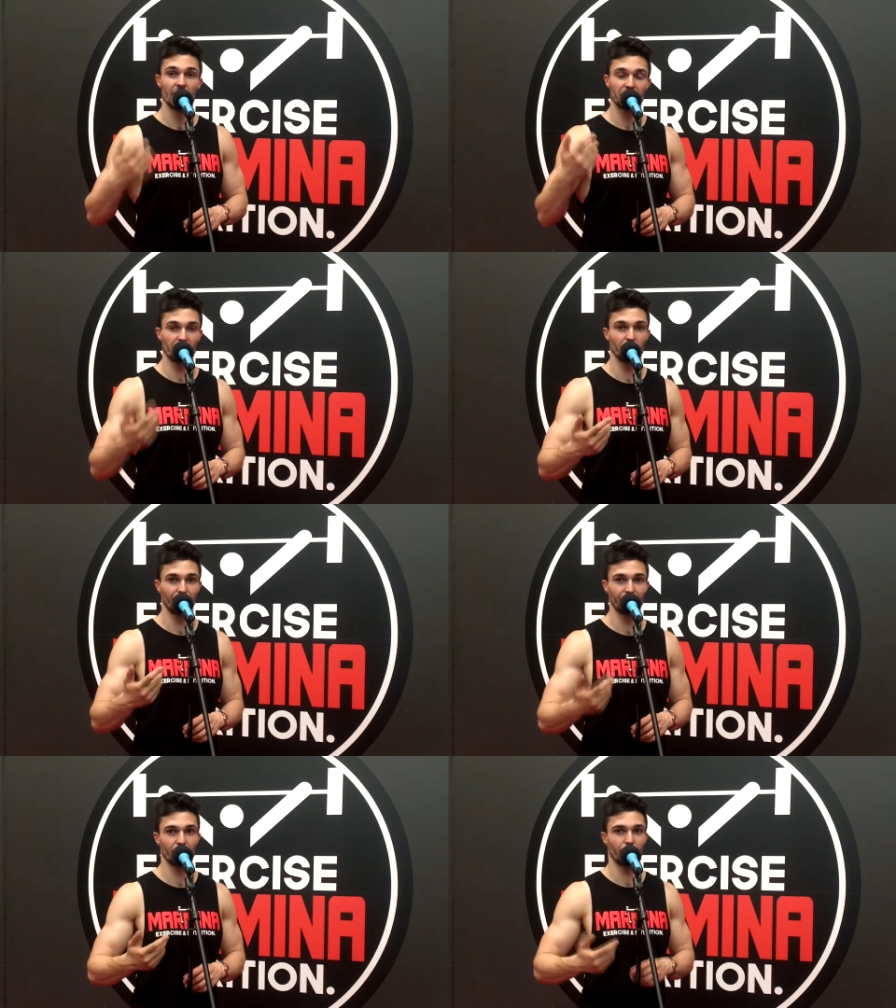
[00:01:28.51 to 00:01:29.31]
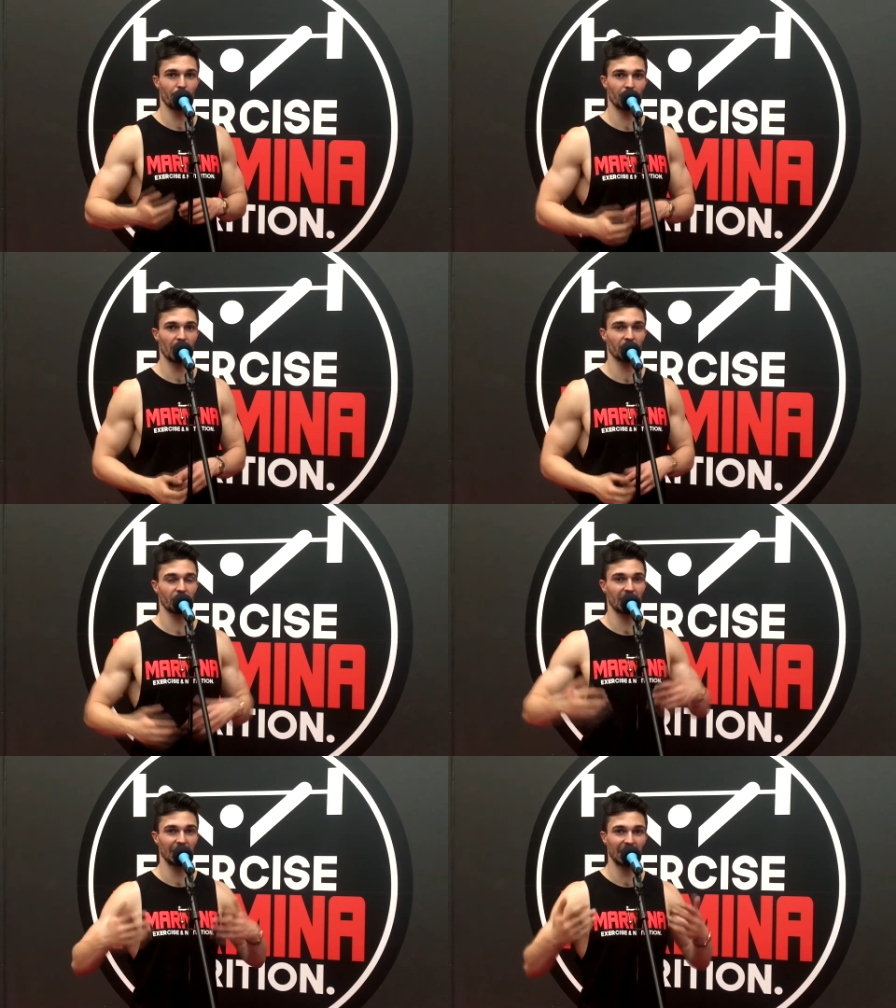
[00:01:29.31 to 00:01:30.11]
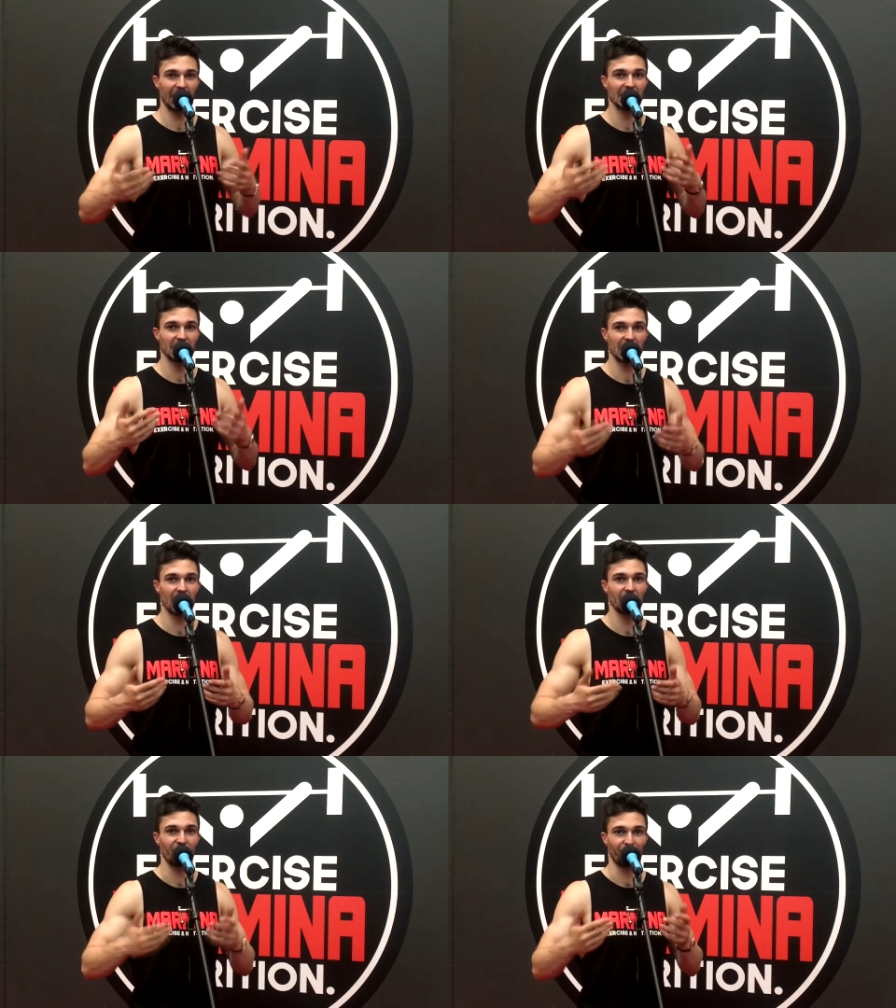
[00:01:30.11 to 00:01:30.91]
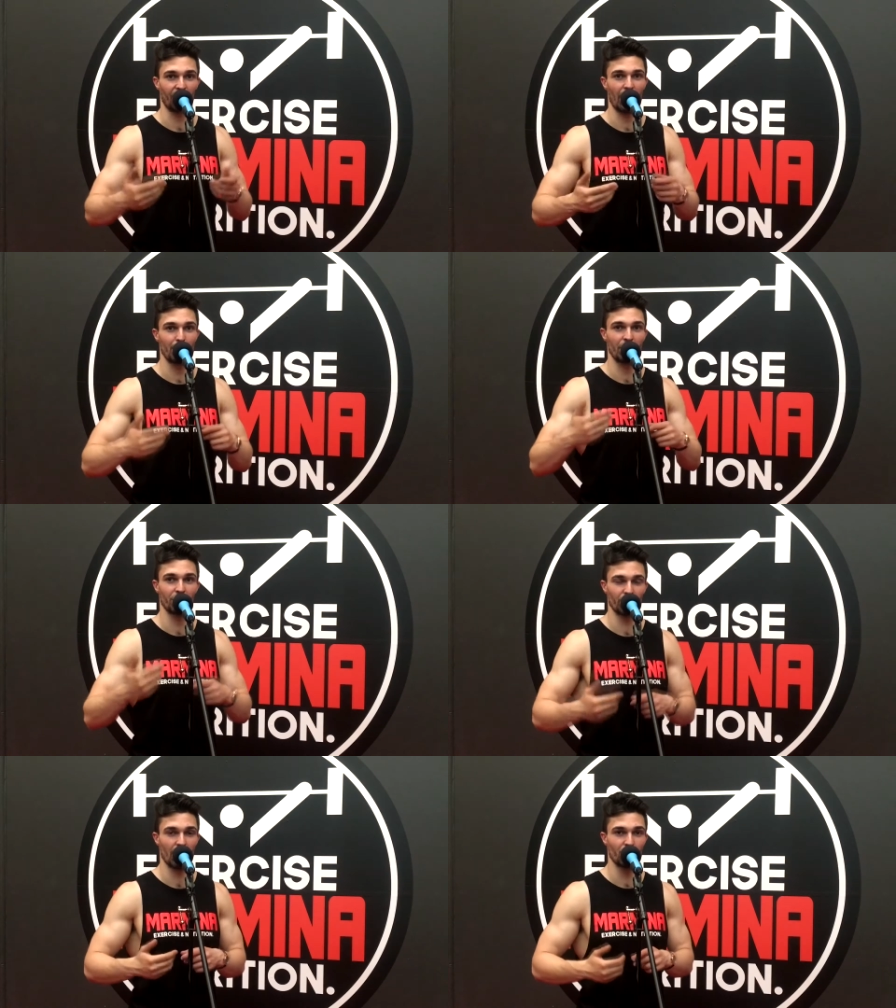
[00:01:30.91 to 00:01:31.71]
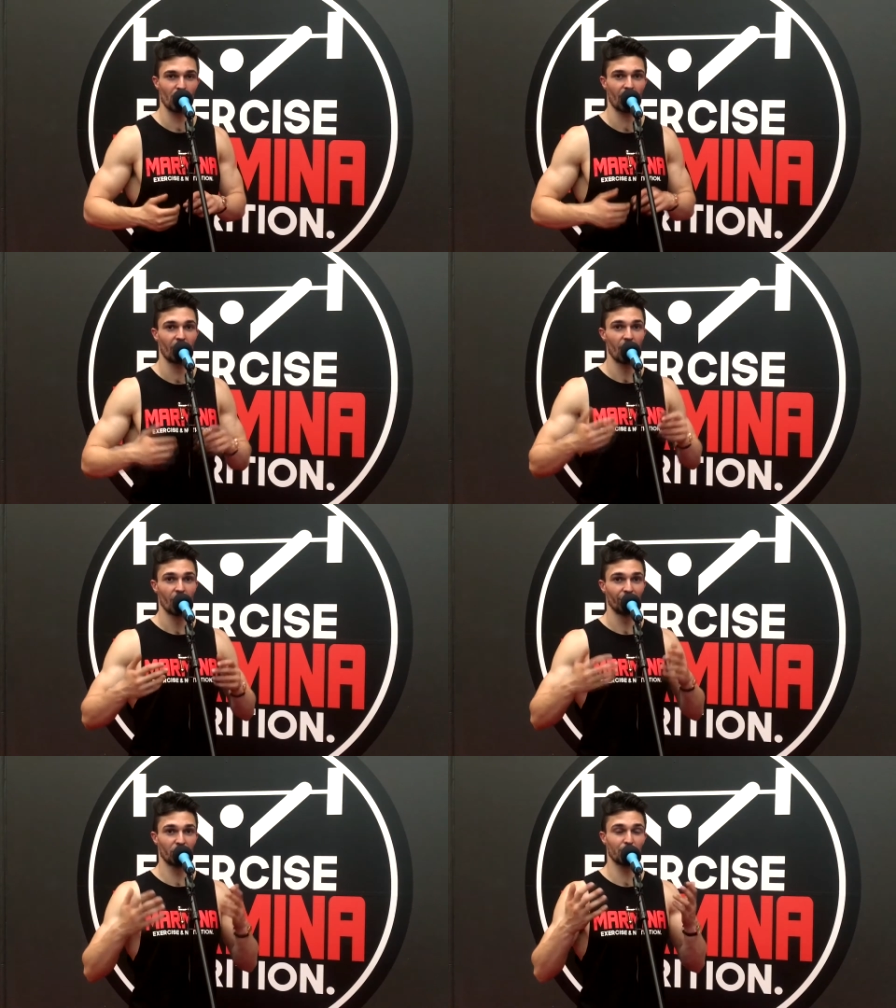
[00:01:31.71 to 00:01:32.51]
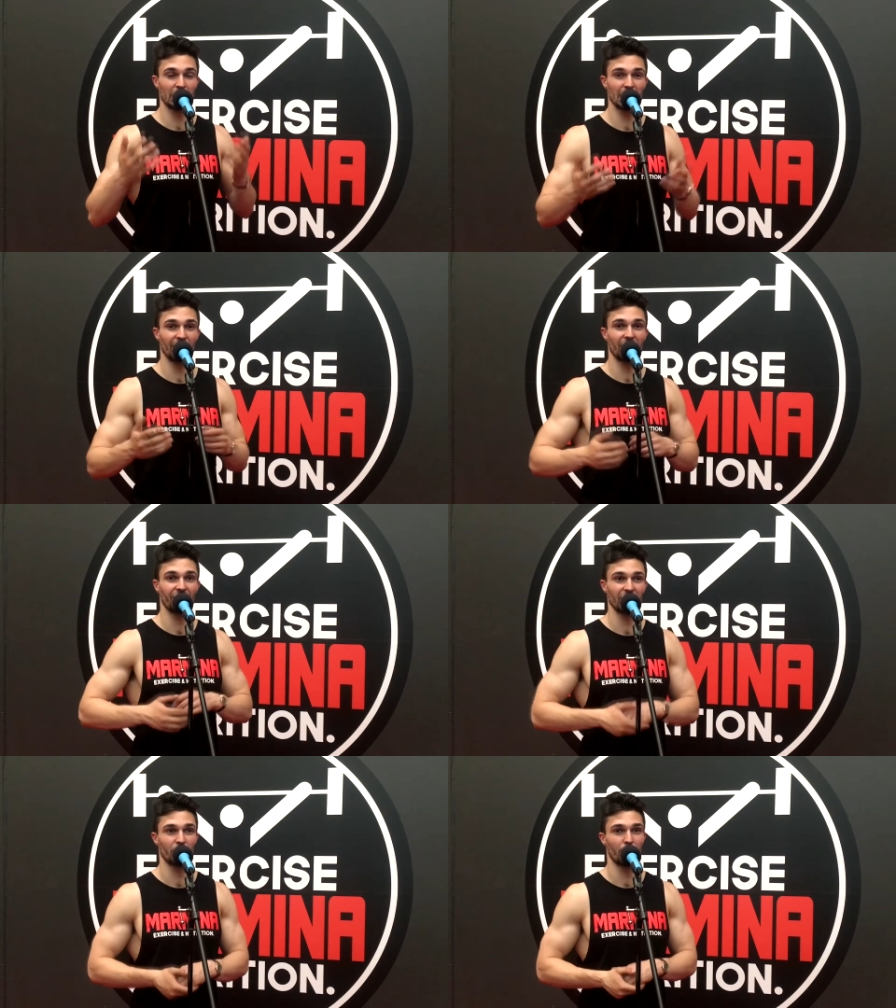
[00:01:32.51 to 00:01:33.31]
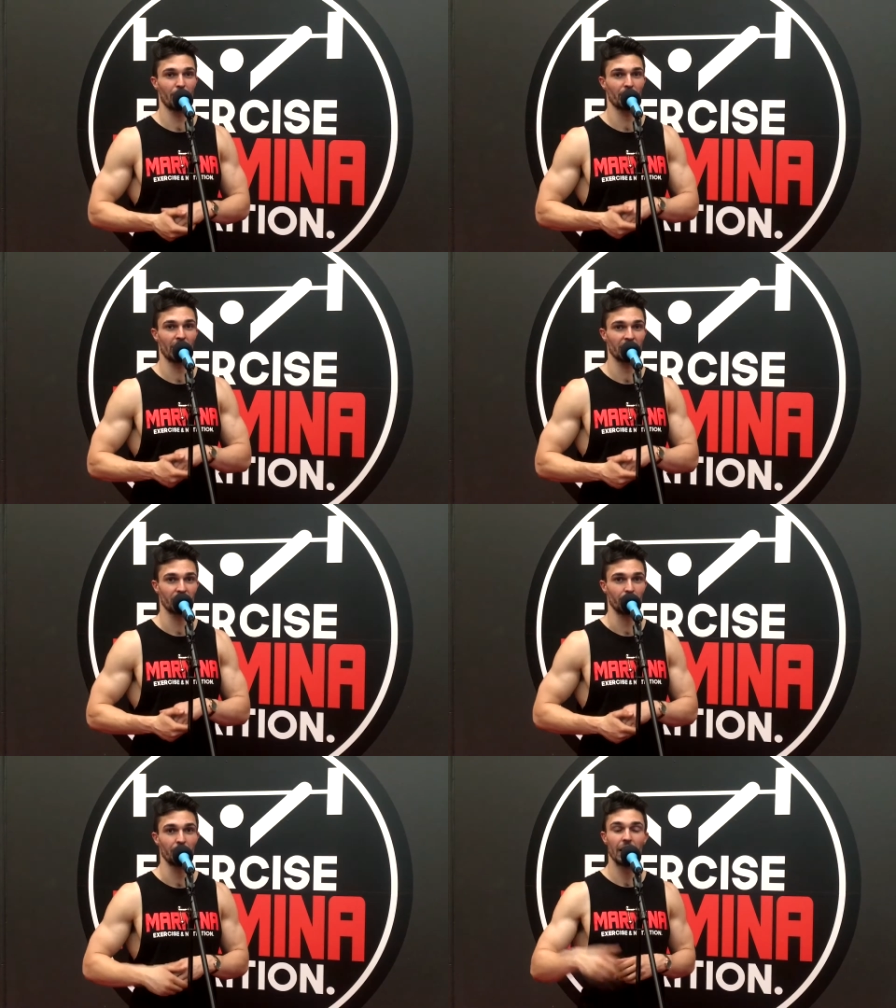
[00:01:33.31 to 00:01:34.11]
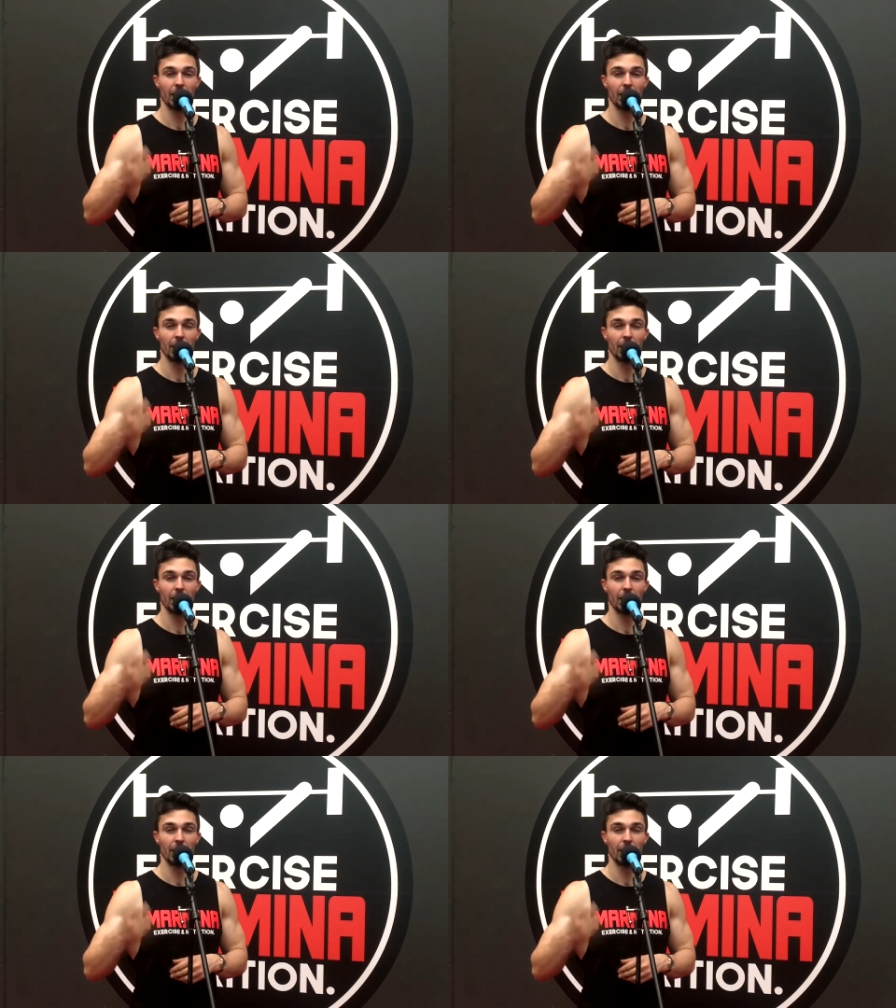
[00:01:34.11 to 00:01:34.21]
General physical preparation lays down the frame and groundwork for specific physical preparation.